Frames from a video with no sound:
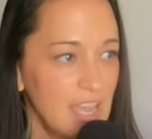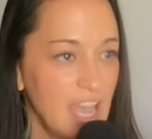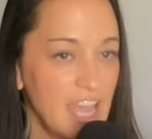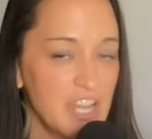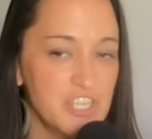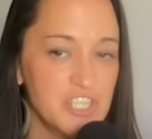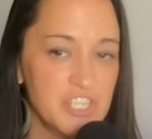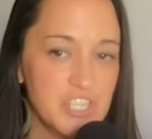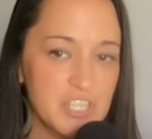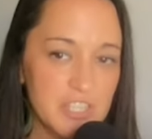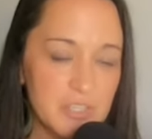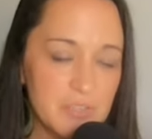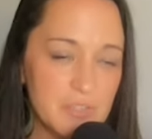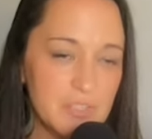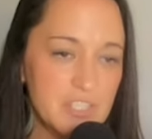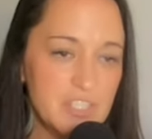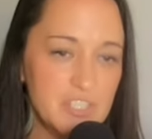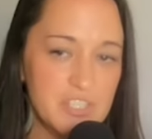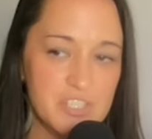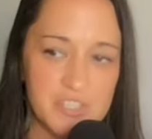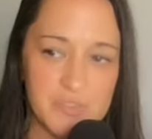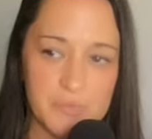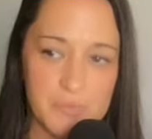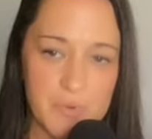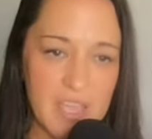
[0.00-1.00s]
And she literally
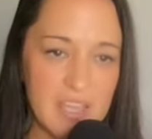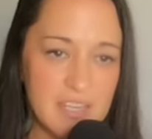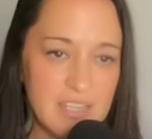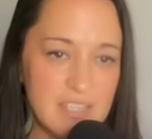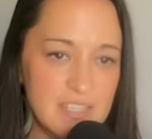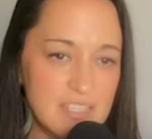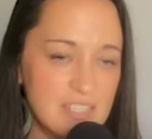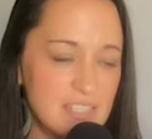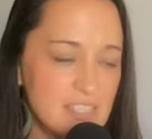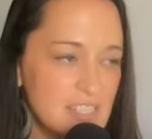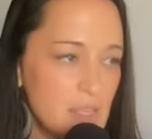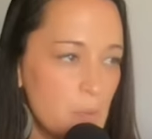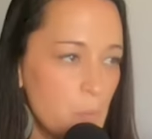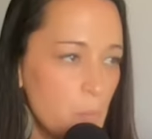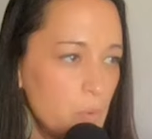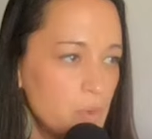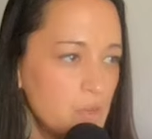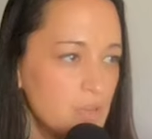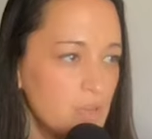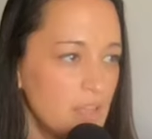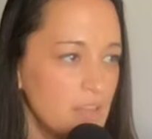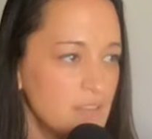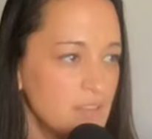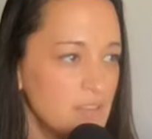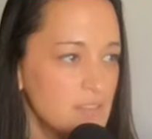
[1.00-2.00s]
just ran into someone
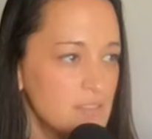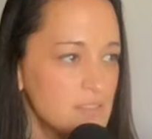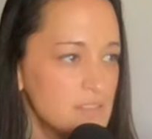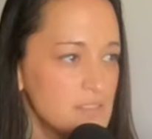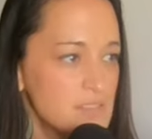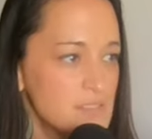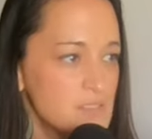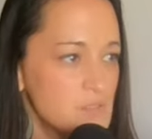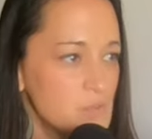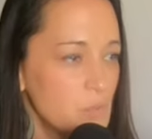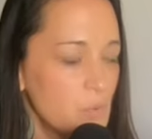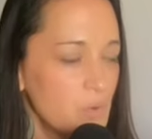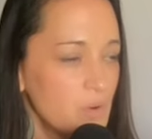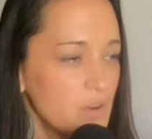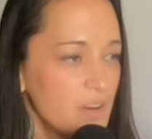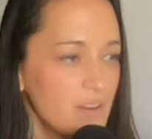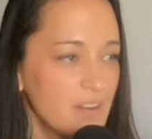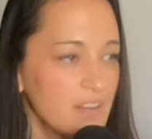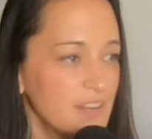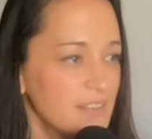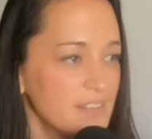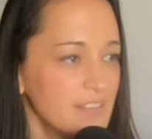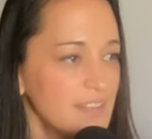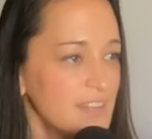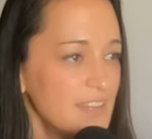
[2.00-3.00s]
at a store
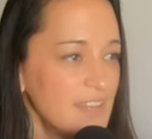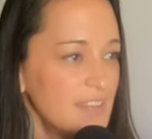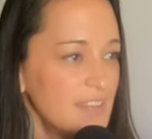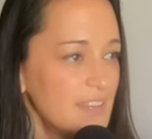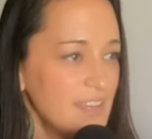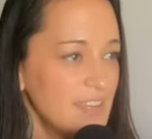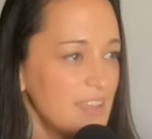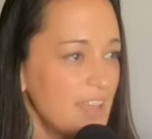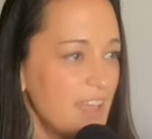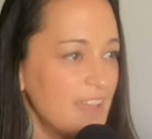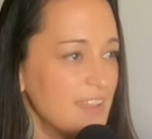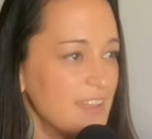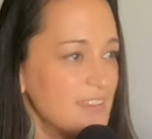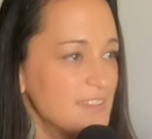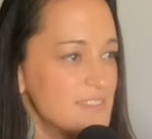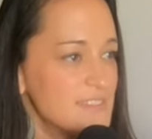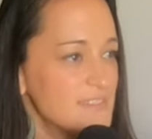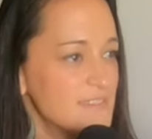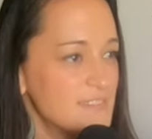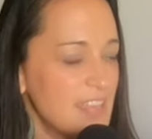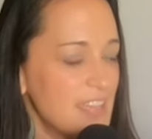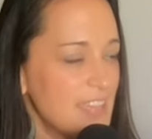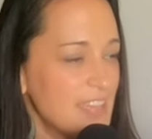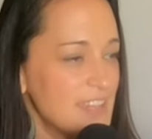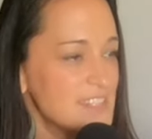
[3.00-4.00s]
and and
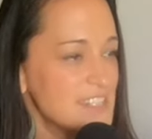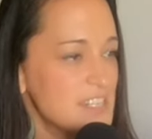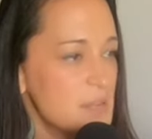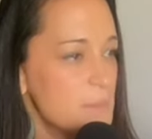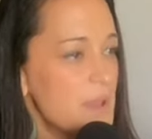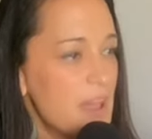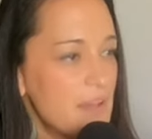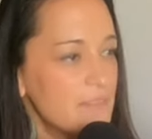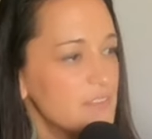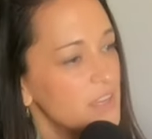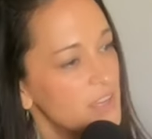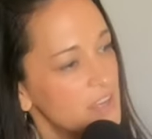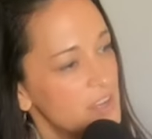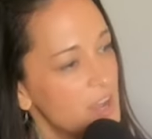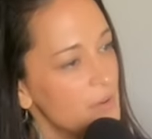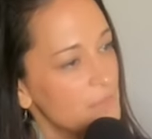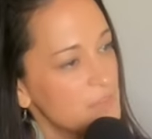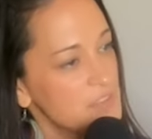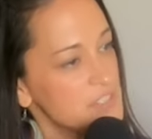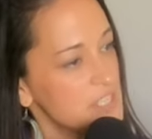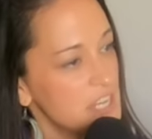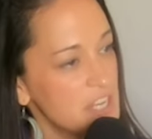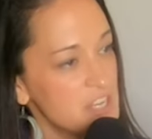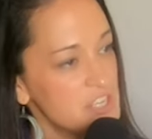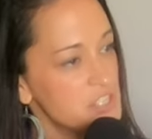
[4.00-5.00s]
they ended up having a
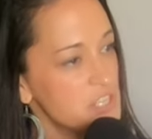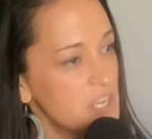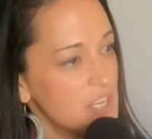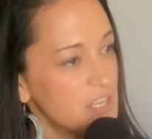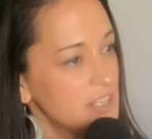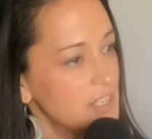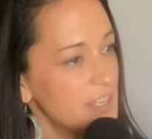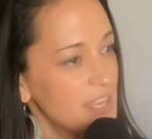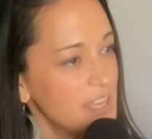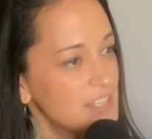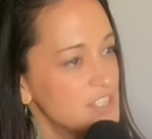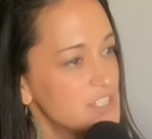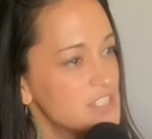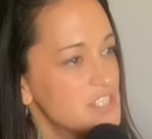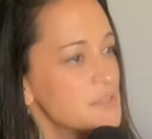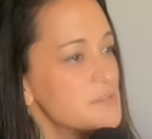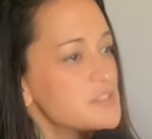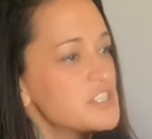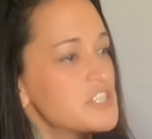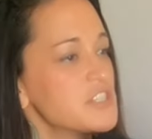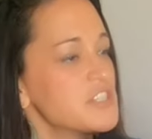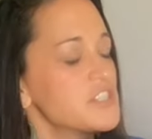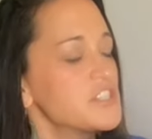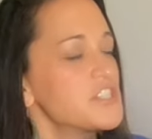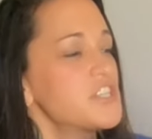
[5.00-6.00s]
conversation. Oh, cool. And she
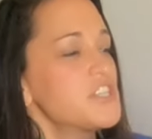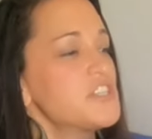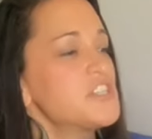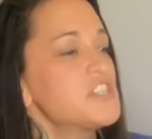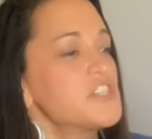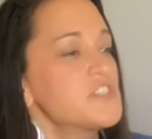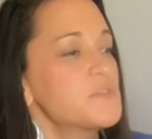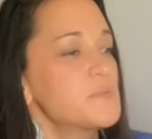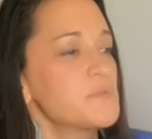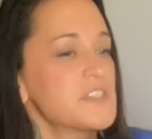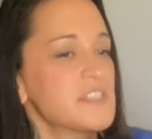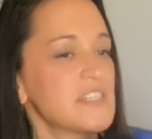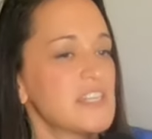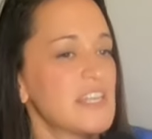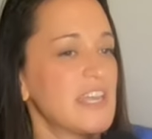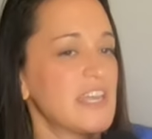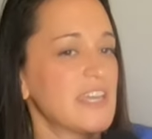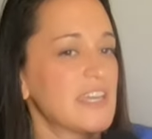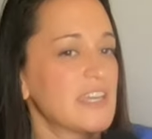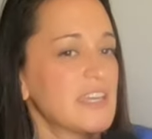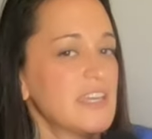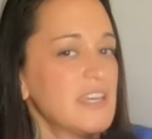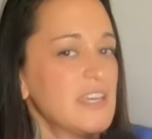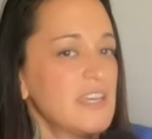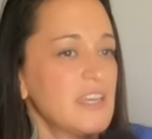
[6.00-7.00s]
just she just was
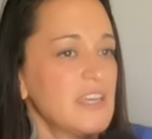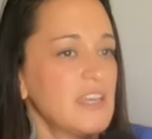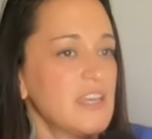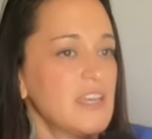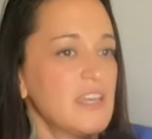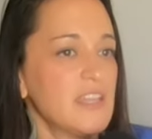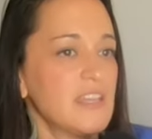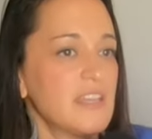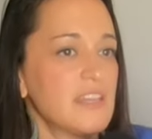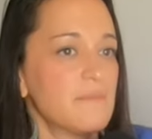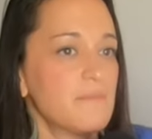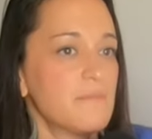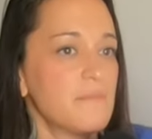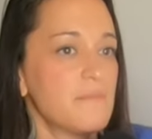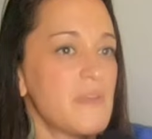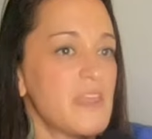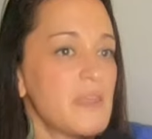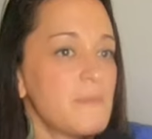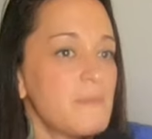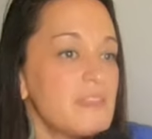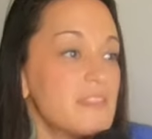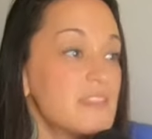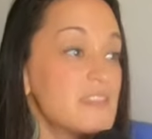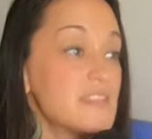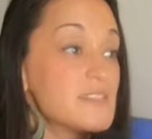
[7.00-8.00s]
like,
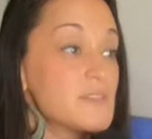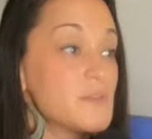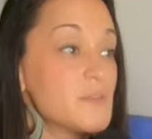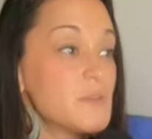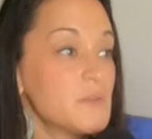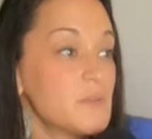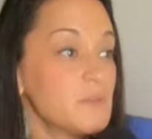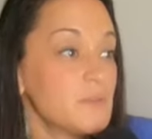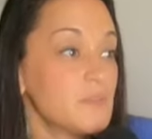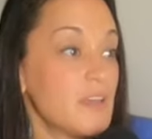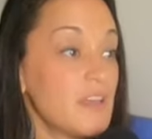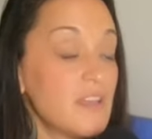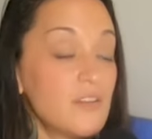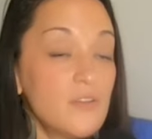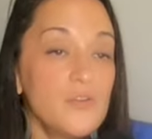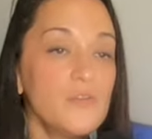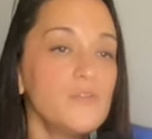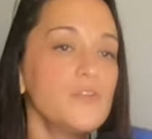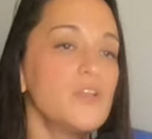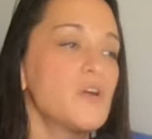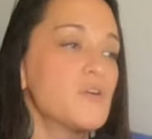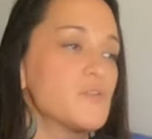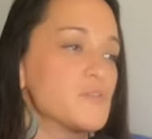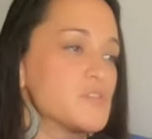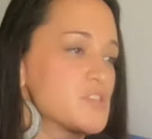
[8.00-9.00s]
maybe this'll who
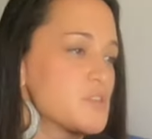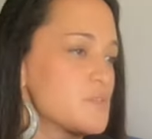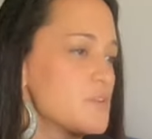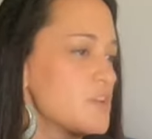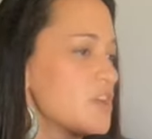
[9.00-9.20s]
knows?